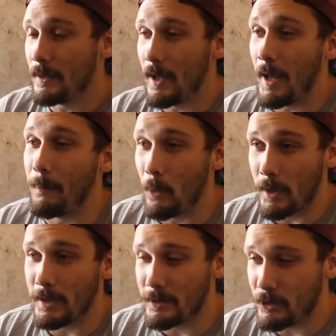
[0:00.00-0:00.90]
I bought
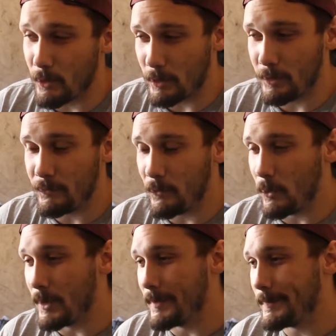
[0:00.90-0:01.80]
it strictly
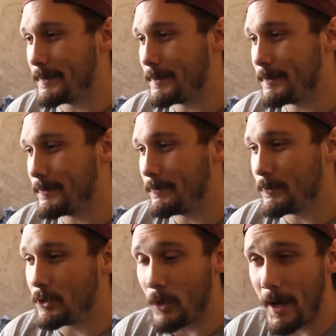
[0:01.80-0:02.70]
for its
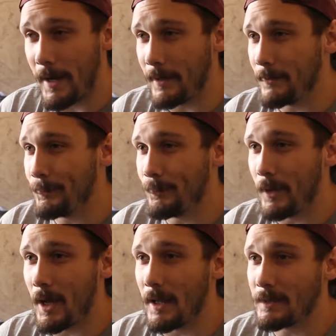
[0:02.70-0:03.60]
crank,
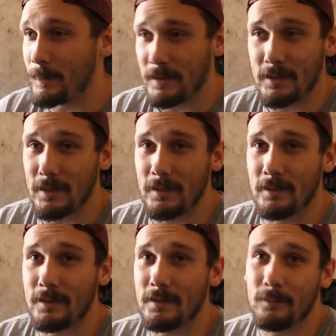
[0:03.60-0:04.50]
its
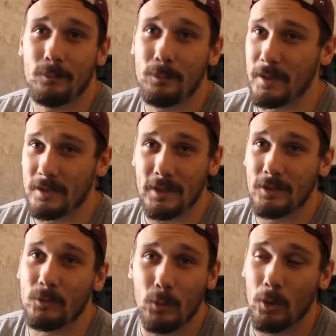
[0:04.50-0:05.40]
pistons.
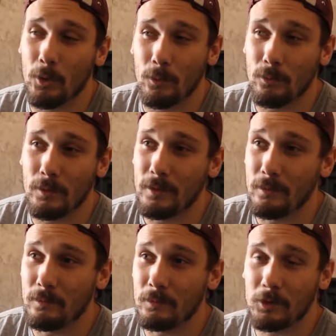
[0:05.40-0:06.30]
Pistons were
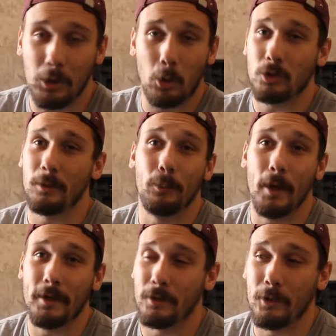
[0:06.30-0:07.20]
close to
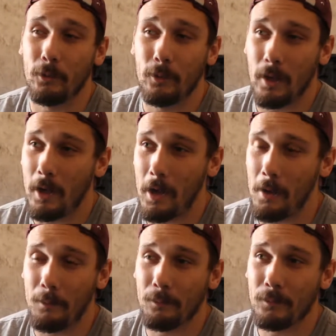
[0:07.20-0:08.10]
brand new.
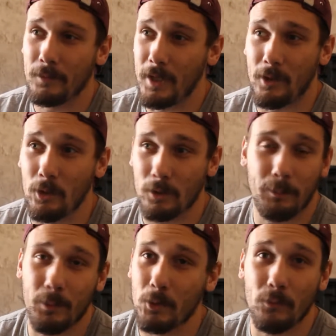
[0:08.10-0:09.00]
They
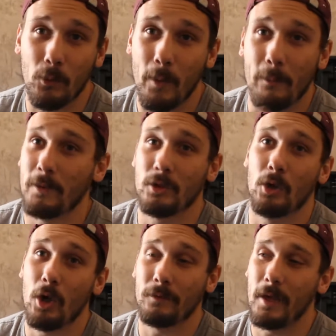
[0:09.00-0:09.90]
looked beautiful when we
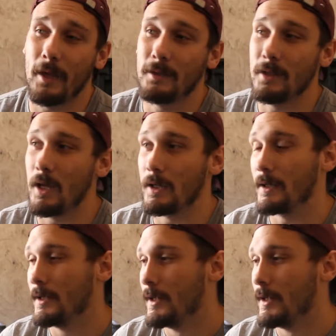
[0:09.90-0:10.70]
took off the heads on it.